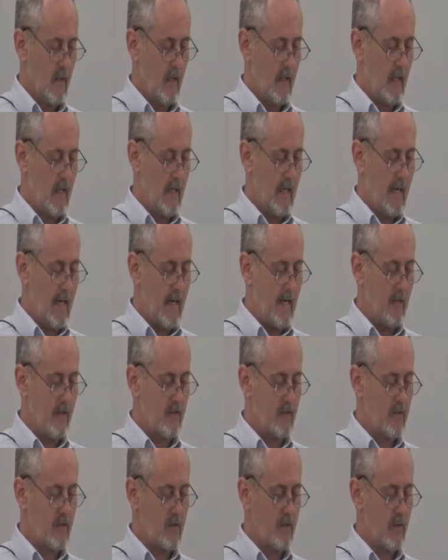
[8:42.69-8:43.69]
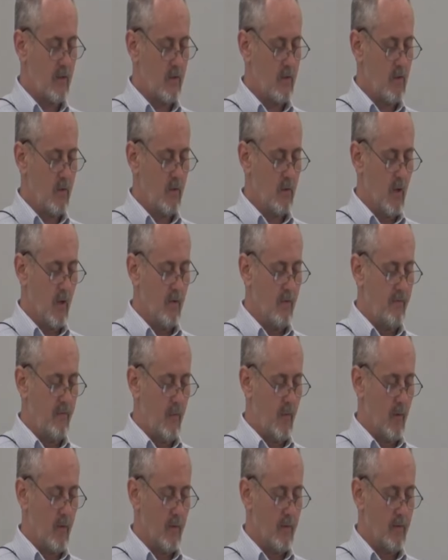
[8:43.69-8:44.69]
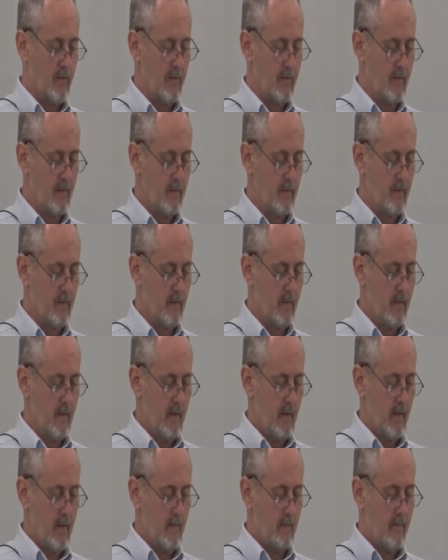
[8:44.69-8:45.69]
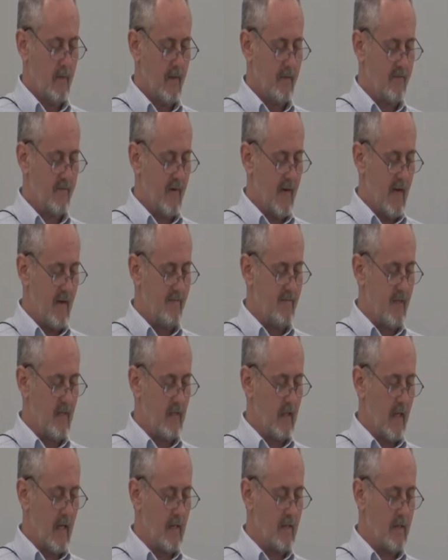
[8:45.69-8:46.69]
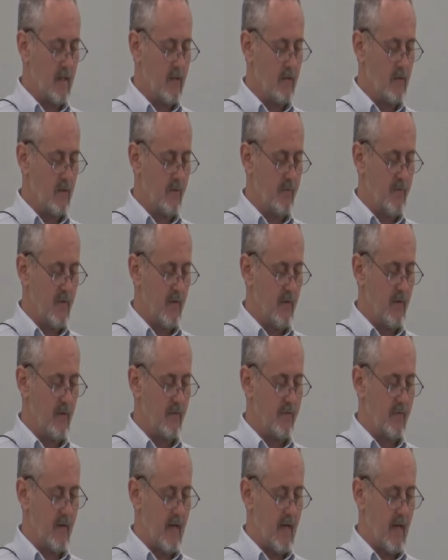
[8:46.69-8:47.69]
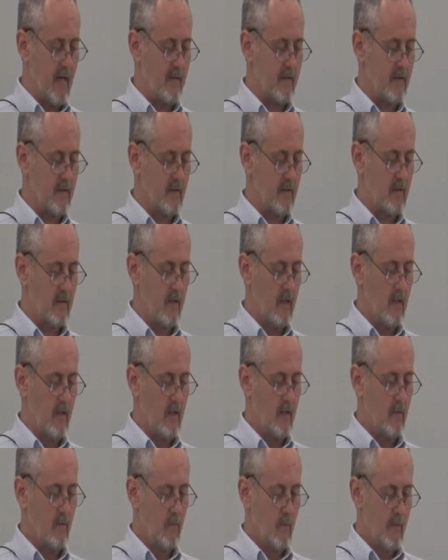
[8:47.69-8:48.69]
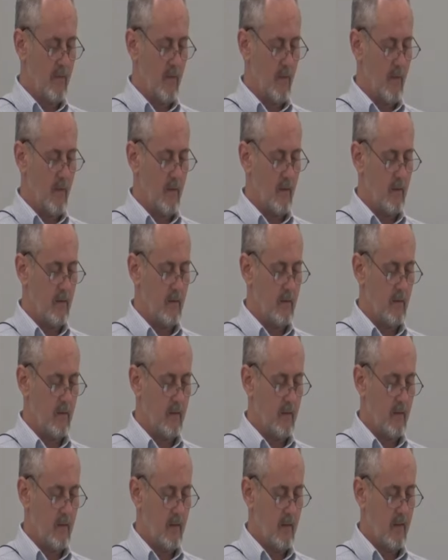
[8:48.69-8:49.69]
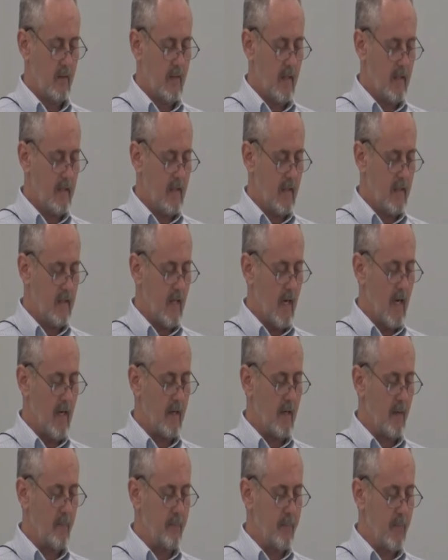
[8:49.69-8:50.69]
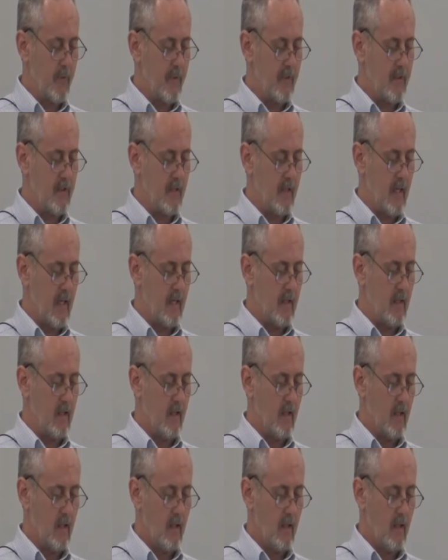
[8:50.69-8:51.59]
in haste to go forth. But five neglected to fill their flasks with oil. They did not appreciate,